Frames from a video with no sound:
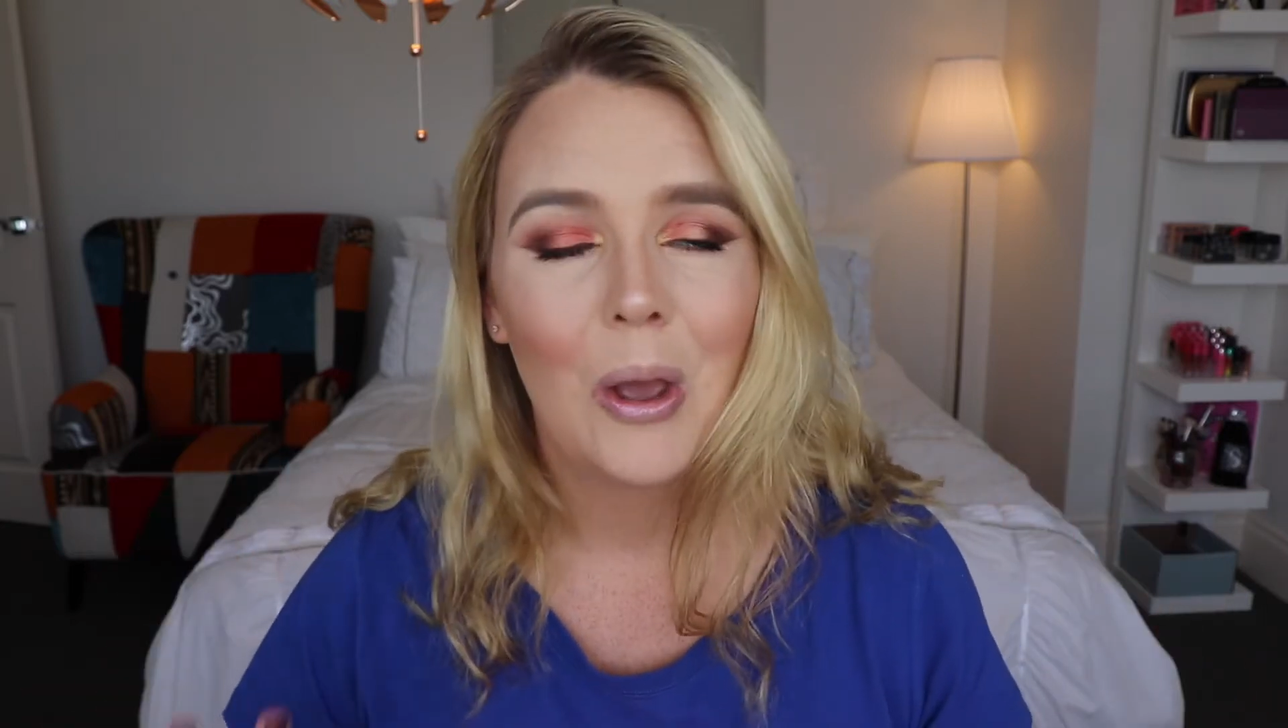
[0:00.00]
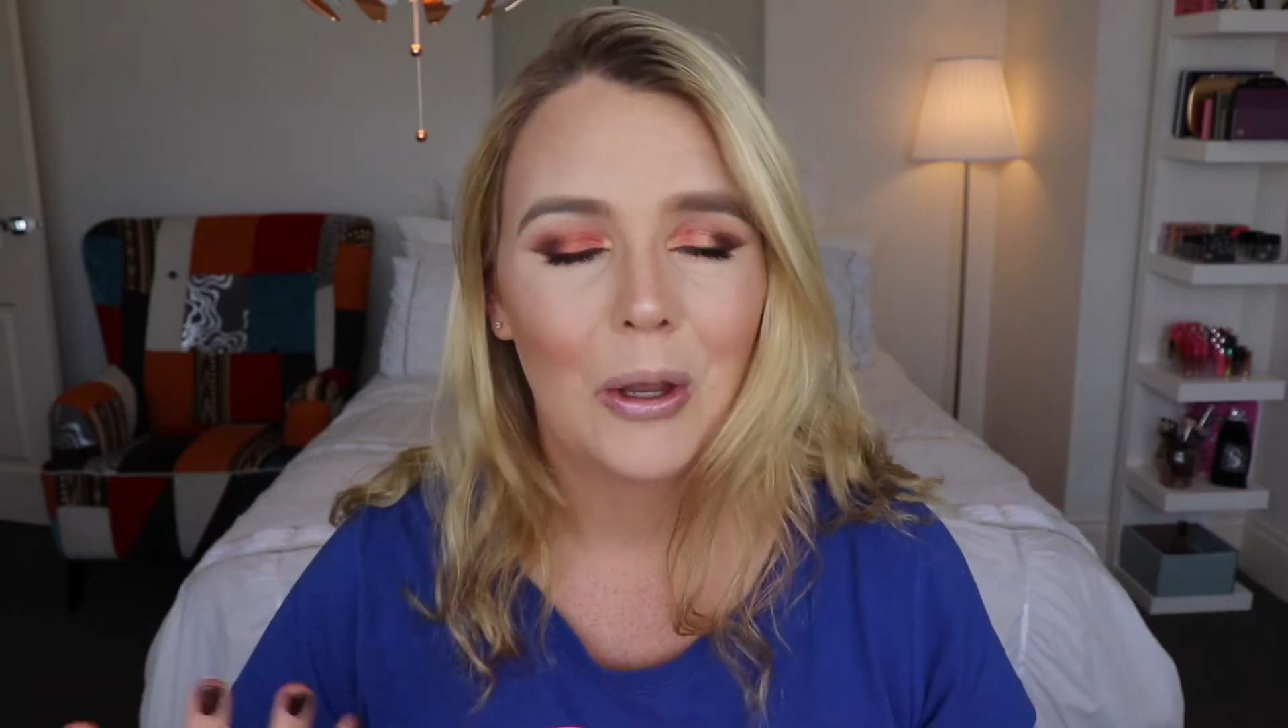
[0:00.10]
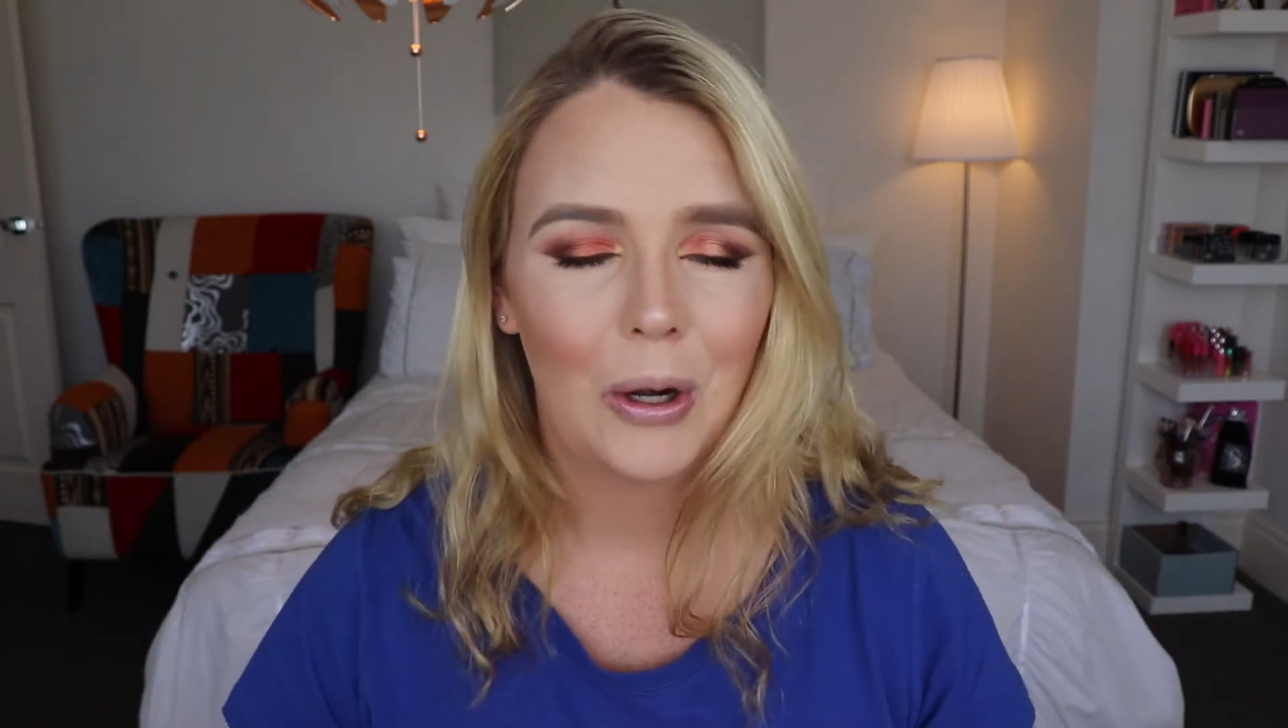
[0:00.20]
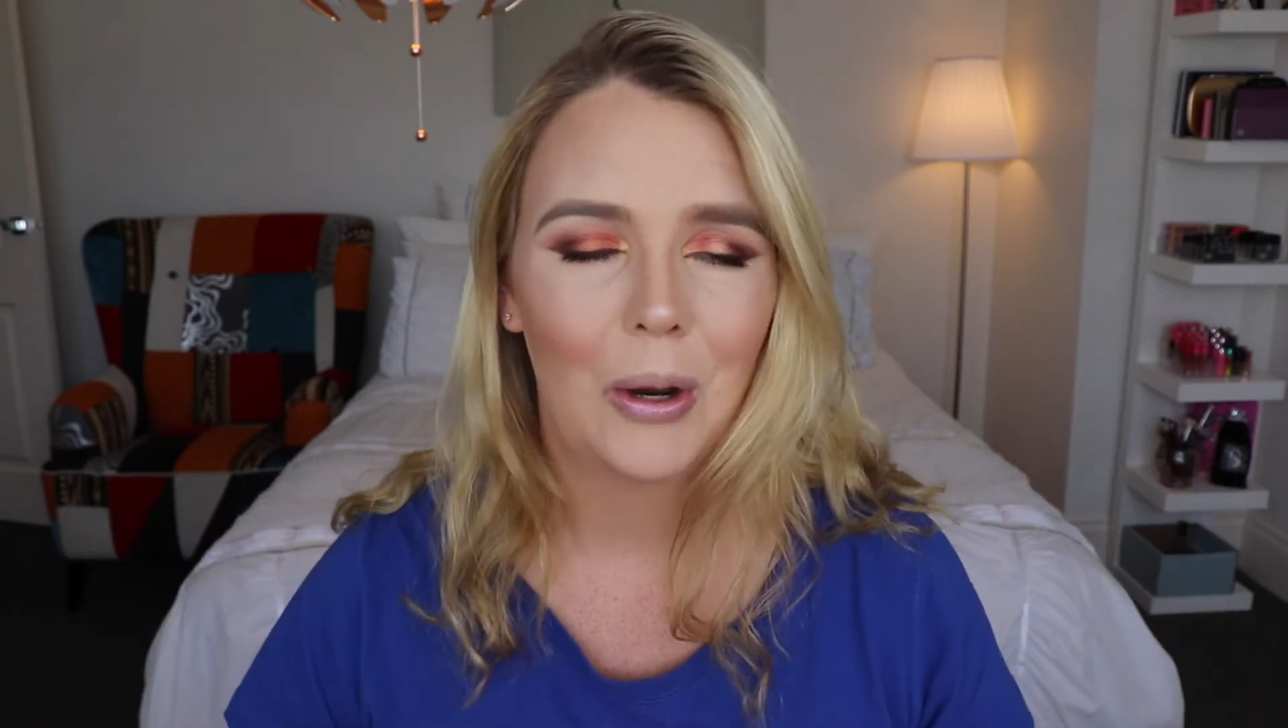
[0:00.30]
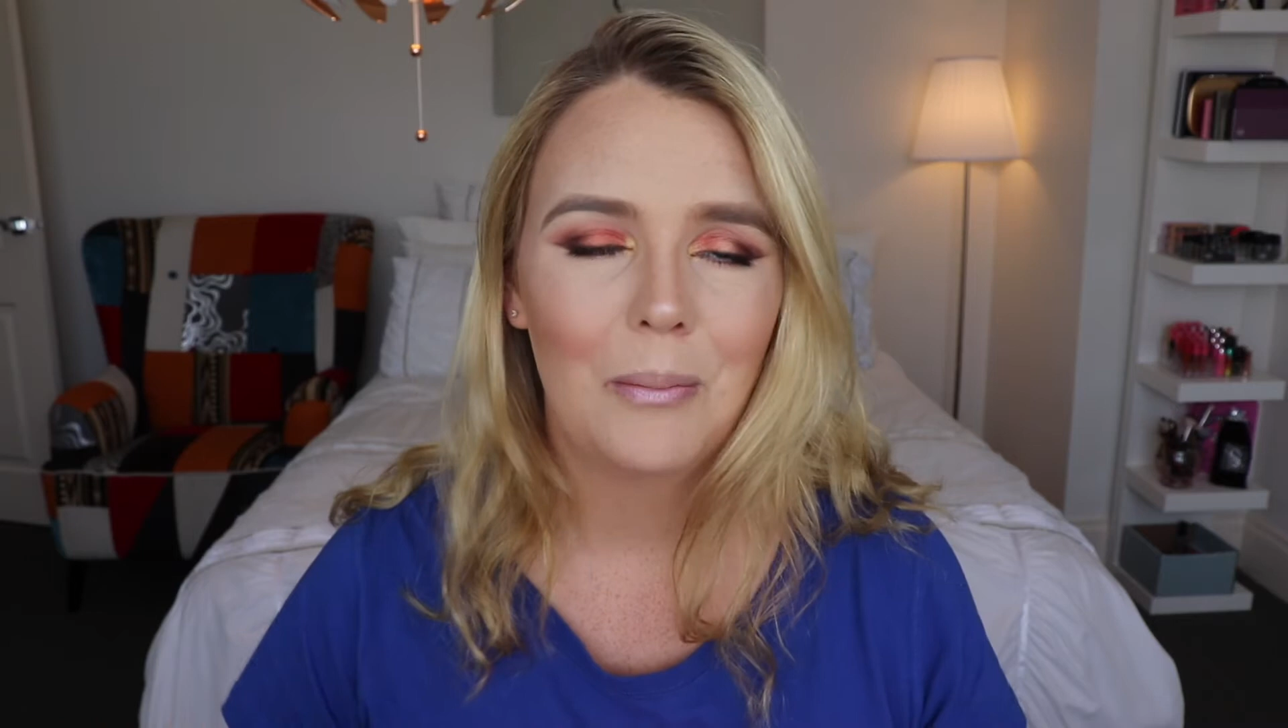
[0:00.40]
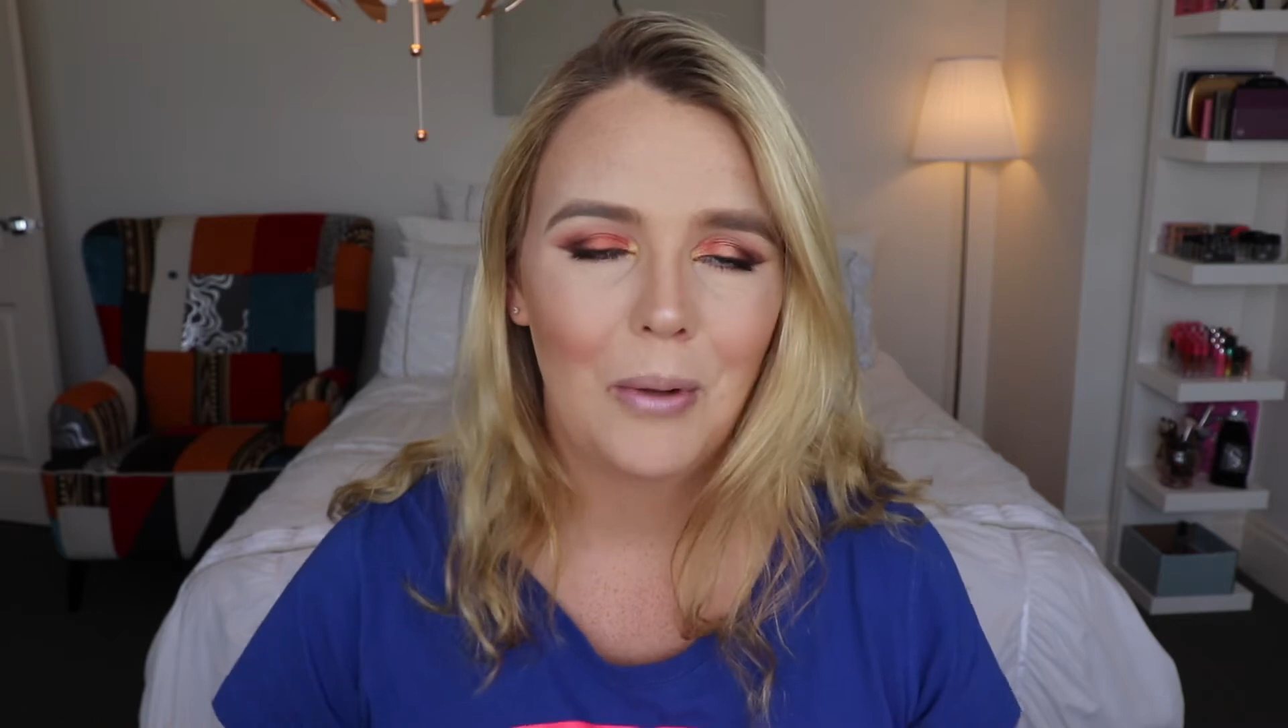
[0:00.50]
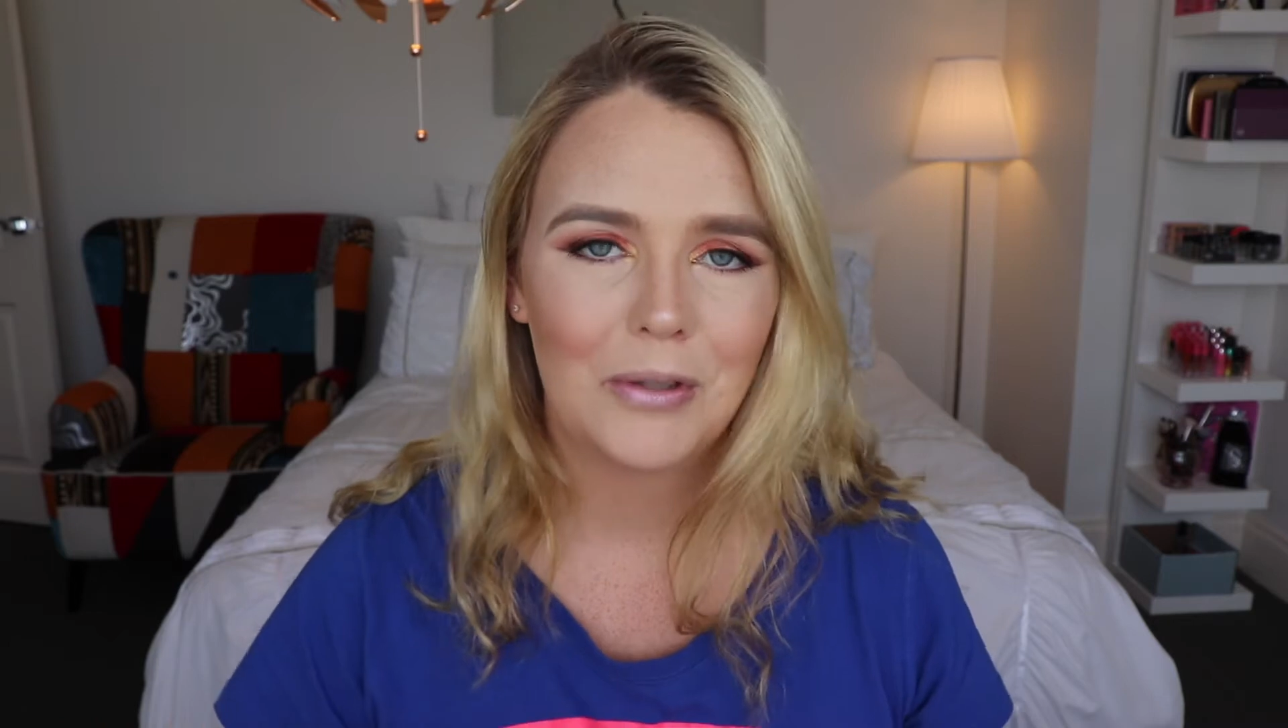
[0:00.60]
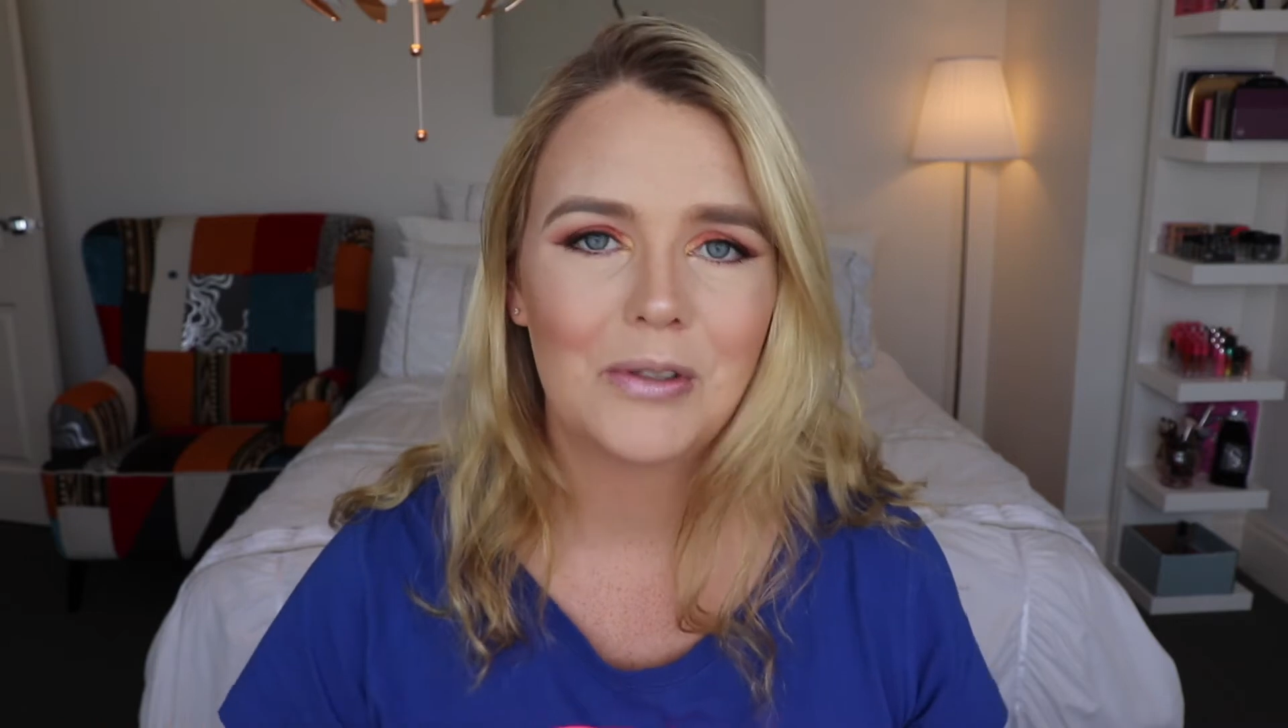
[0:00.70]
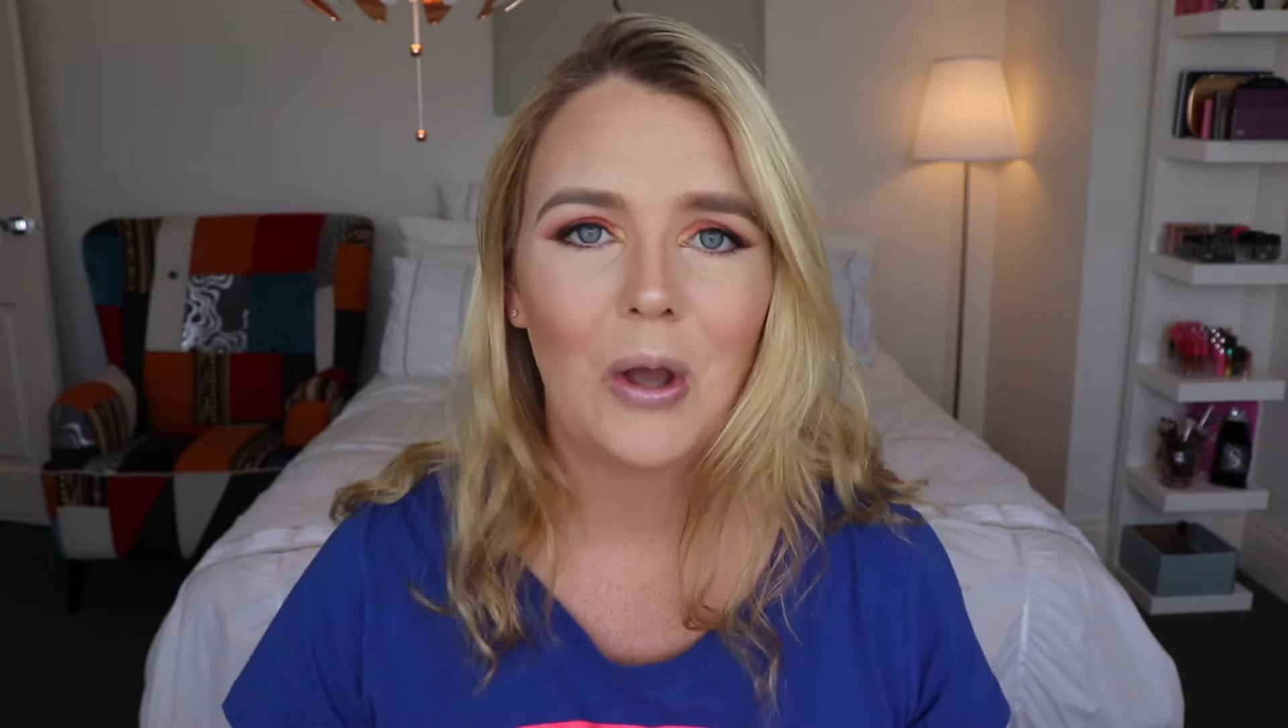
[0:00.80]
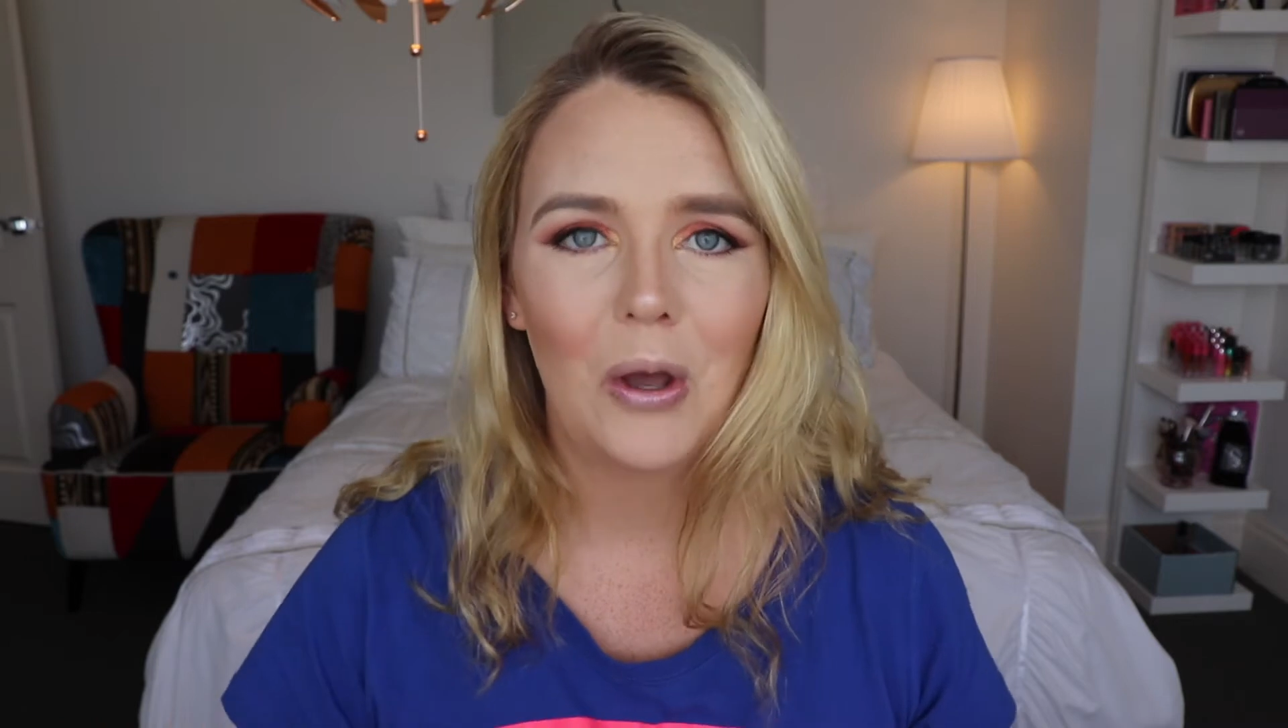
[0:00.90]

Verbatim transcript: you know, most